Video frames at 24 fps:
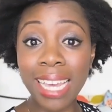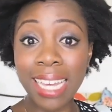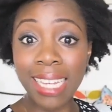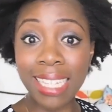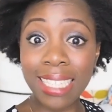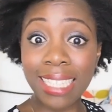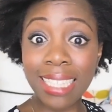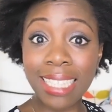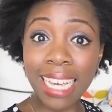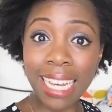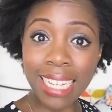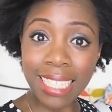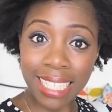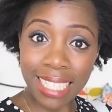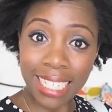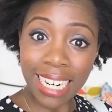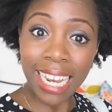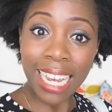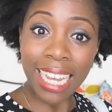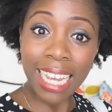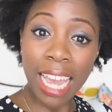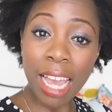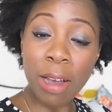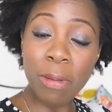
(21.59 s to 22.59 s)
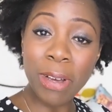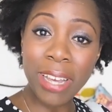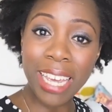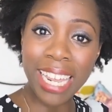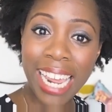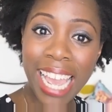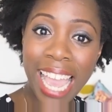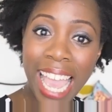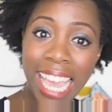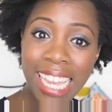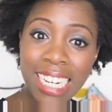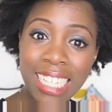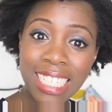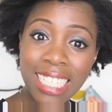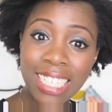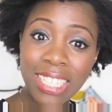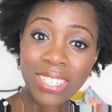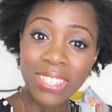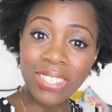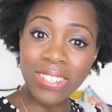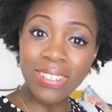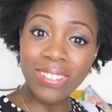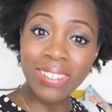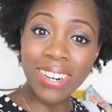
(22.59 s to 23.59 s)
It's Saturday and we're gonna head
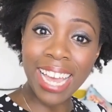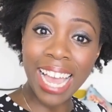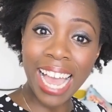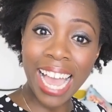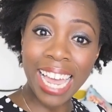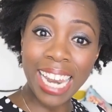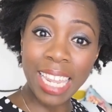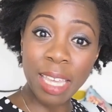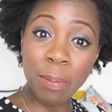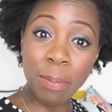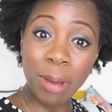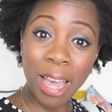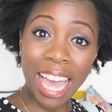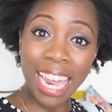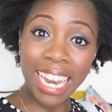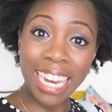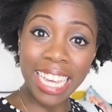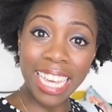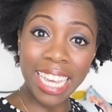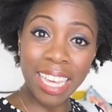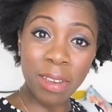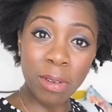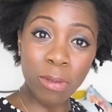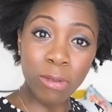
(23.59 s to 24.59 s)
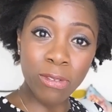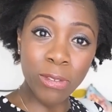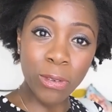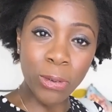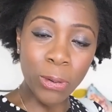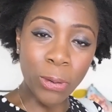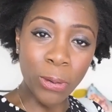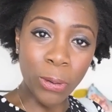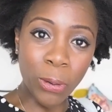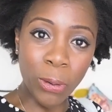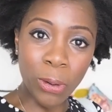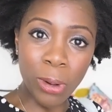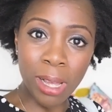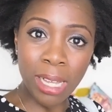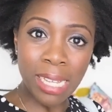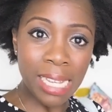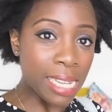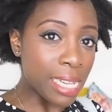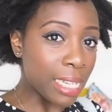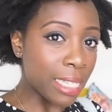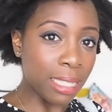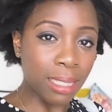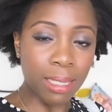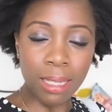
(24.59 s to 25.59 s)
to Ali Pali for
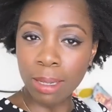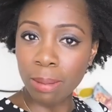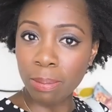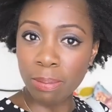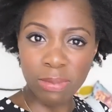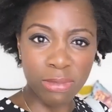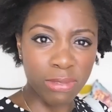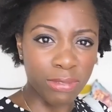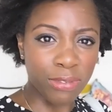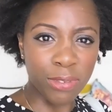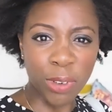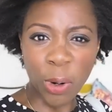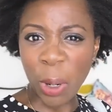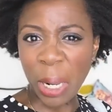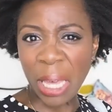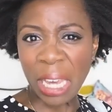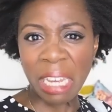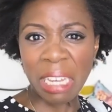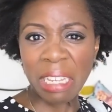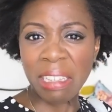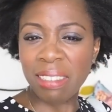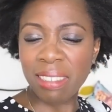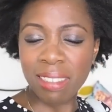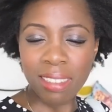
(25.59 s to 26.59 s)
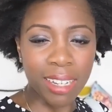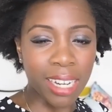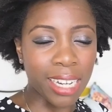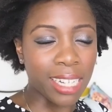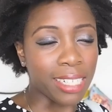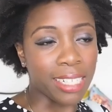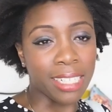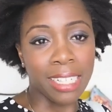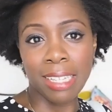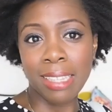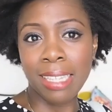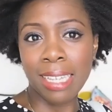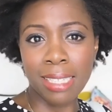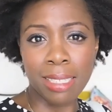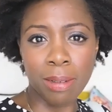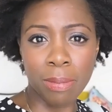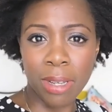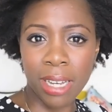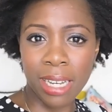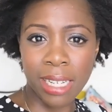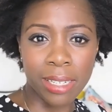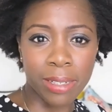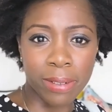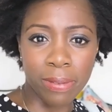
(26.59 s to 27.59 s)
some frolics. I don't know, there's some
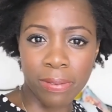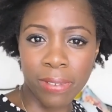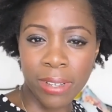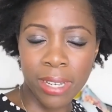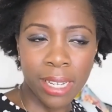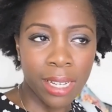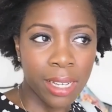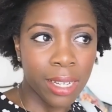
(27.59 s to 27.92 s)
kind of